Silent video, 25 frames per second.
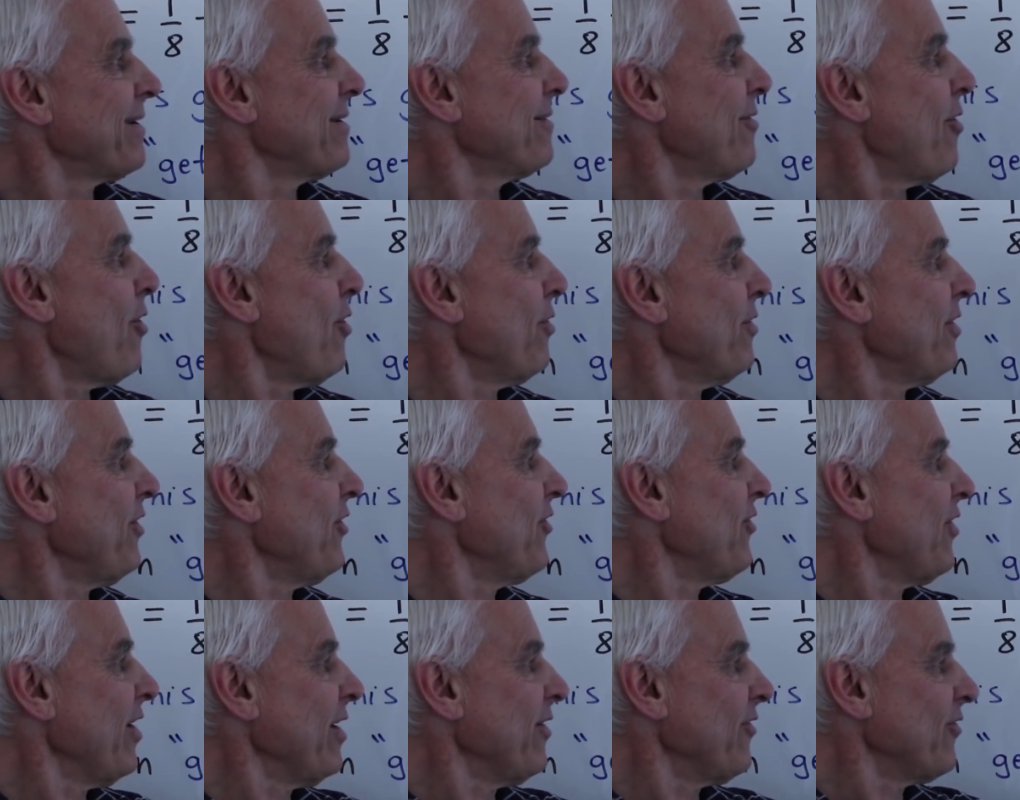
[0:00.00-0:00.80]
all
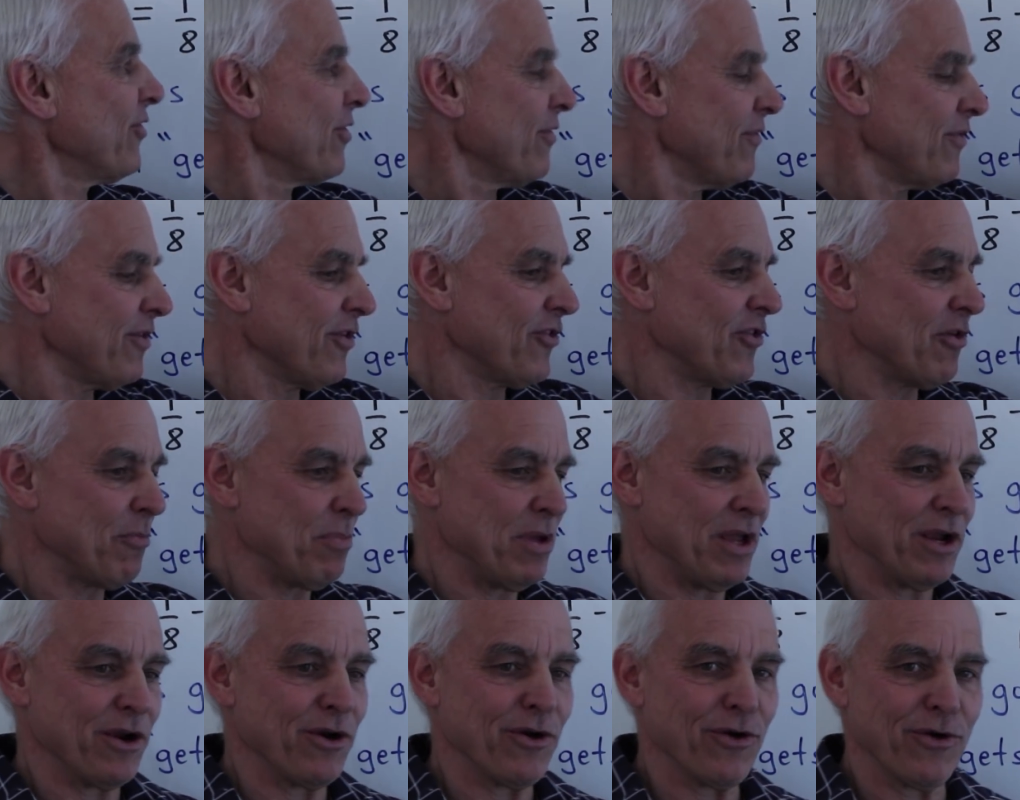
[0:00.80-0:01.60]
these things sort of
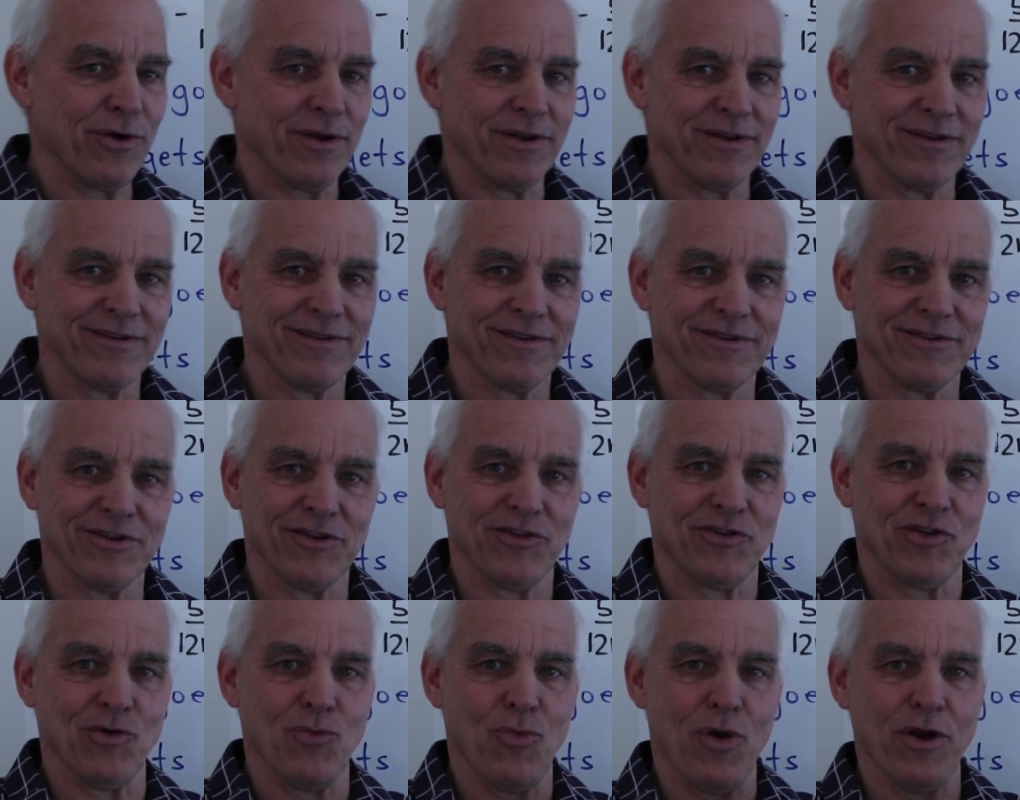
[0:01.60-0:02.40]
disappear and
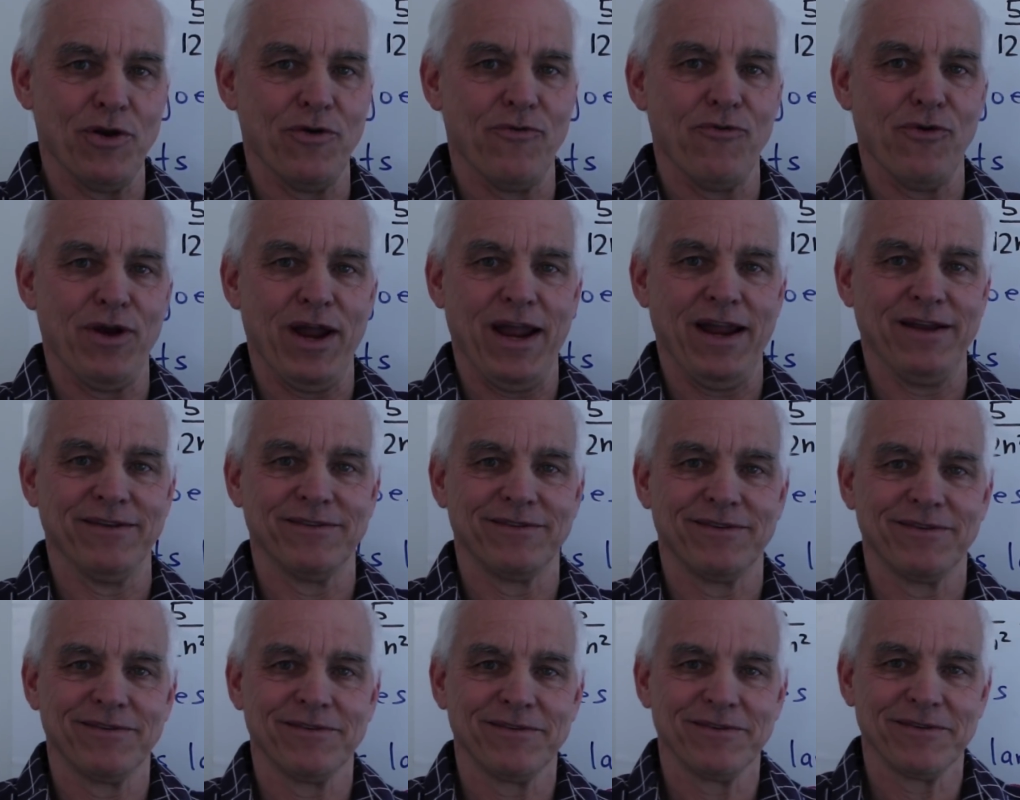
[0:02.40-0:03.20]
just the 1 over
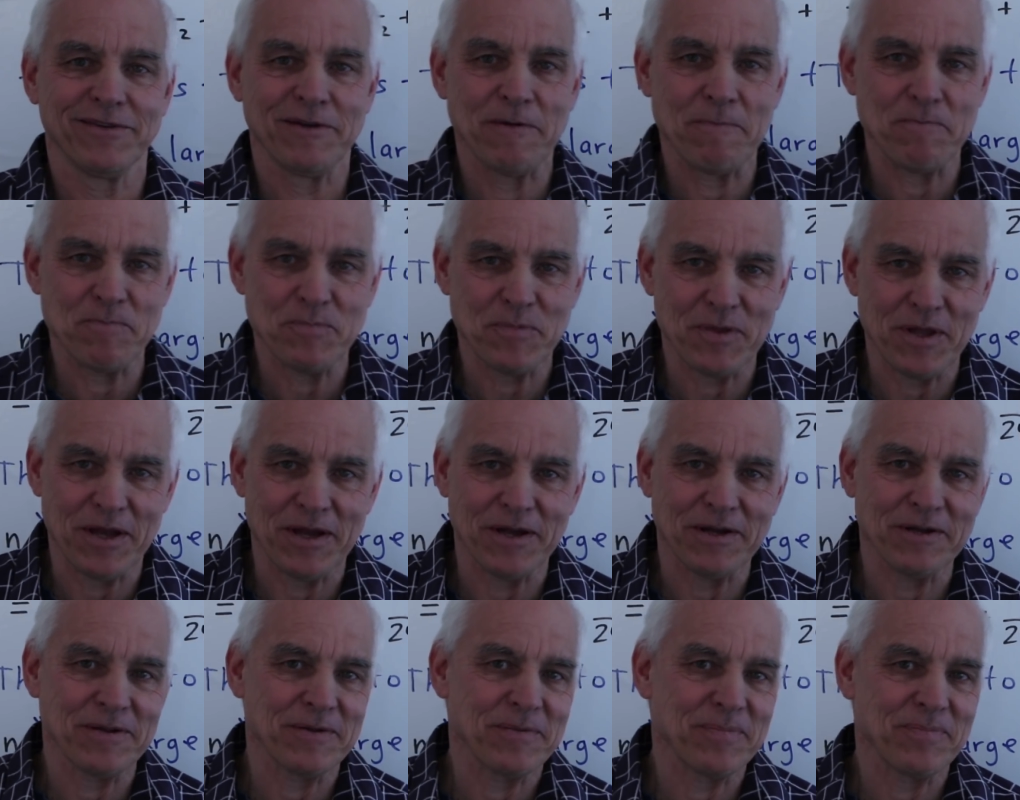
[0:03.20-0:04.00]
8
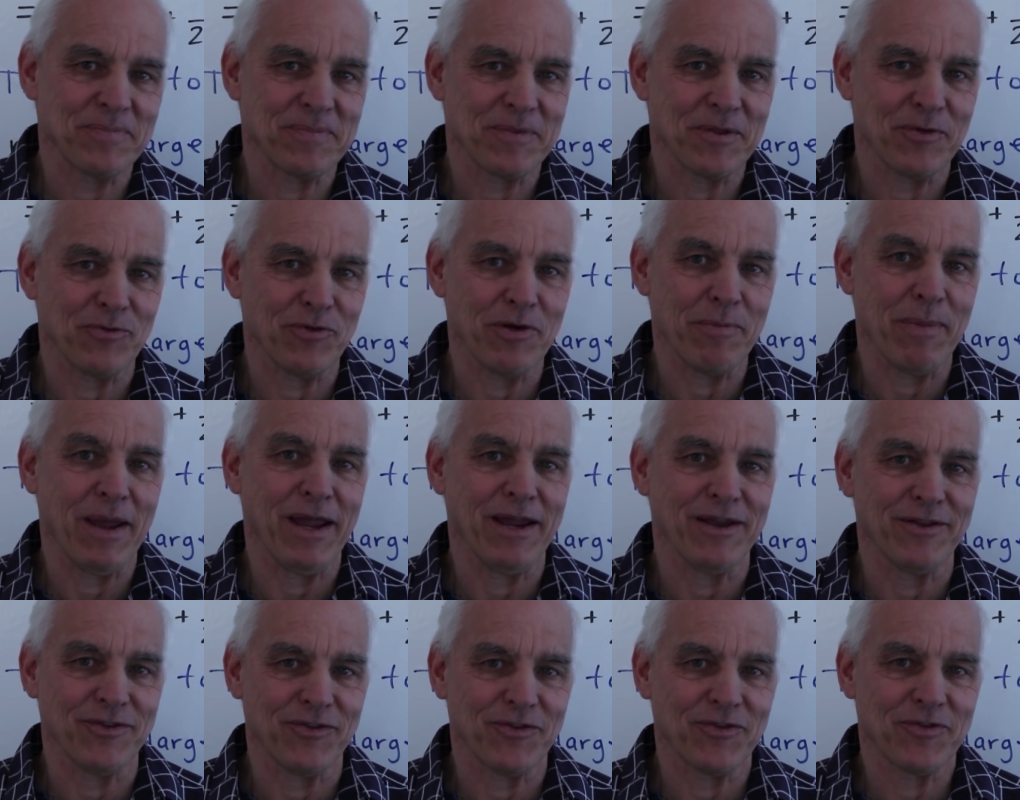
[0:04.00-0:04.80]

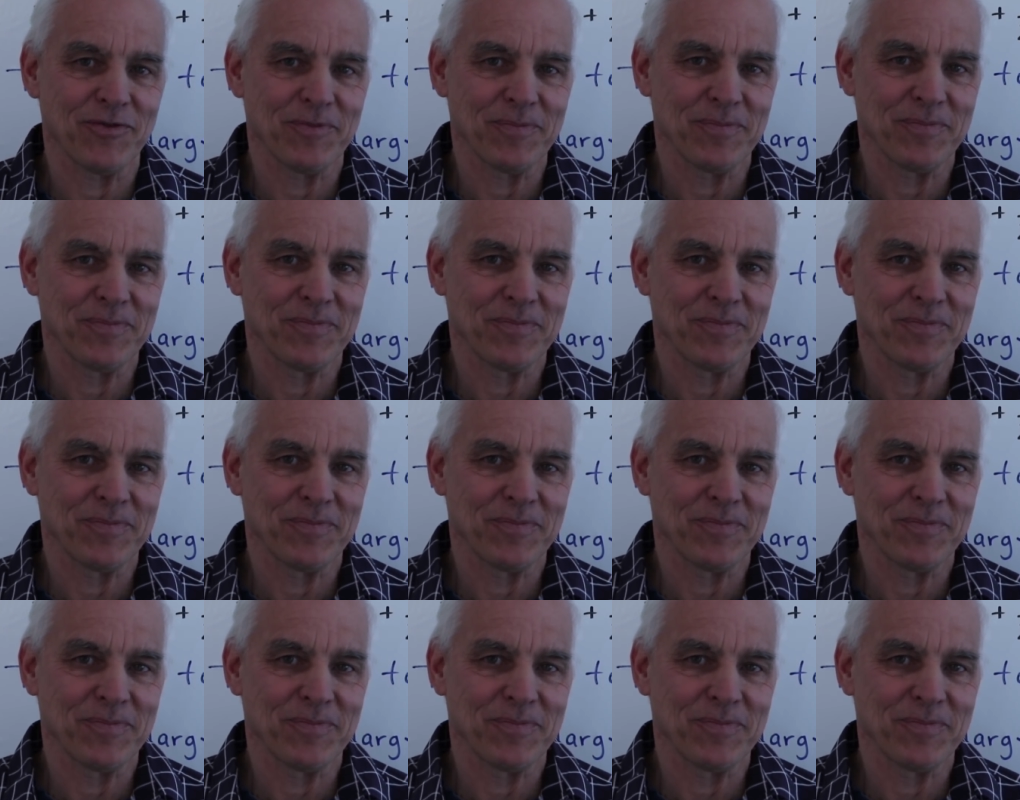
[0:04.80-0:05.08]
remains.